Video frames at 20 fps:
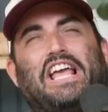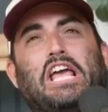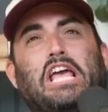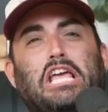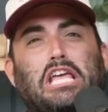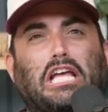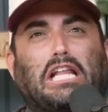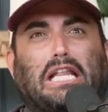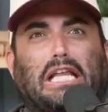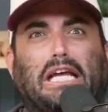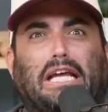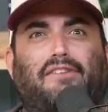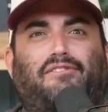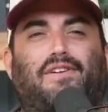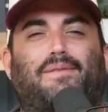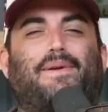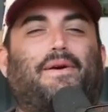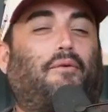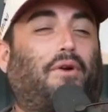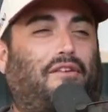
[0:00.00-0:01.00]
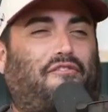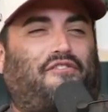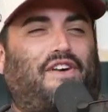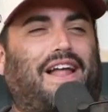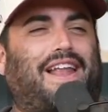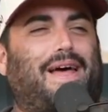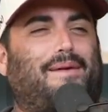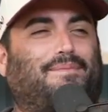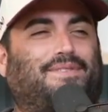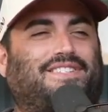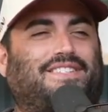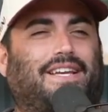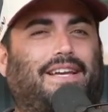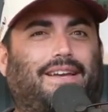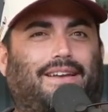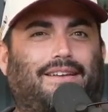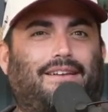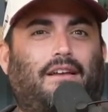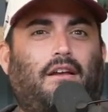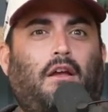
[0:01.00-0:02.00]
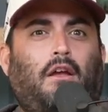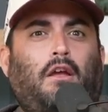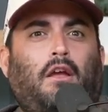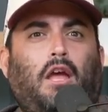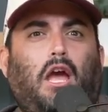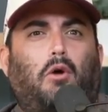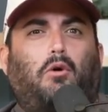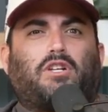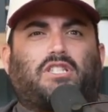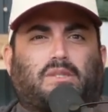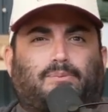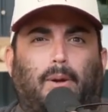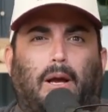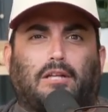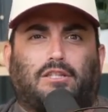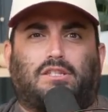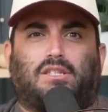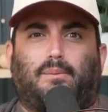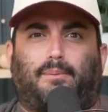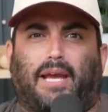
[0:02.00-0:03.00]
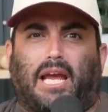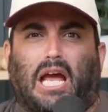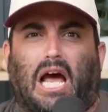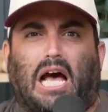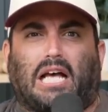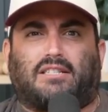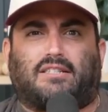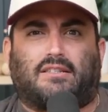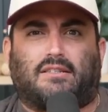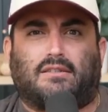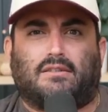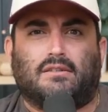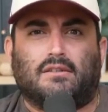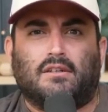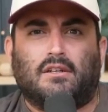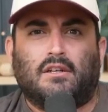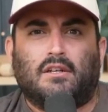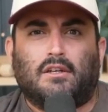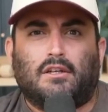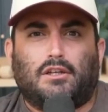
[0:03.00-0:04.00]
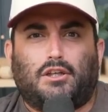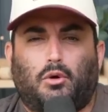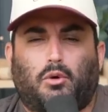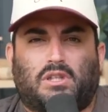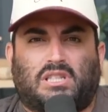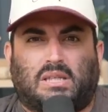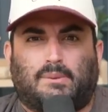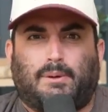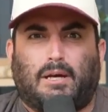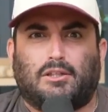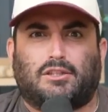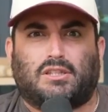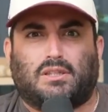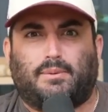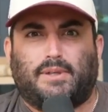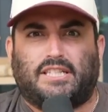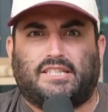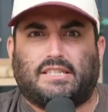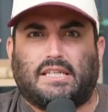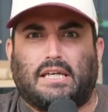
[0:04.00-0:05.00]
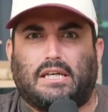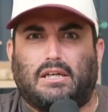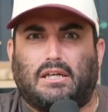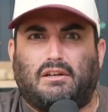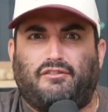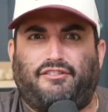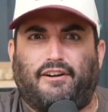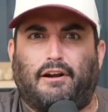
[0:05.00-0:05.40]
you're leaving me. What a fun MC. It was supposed to be us. You were supposed to be single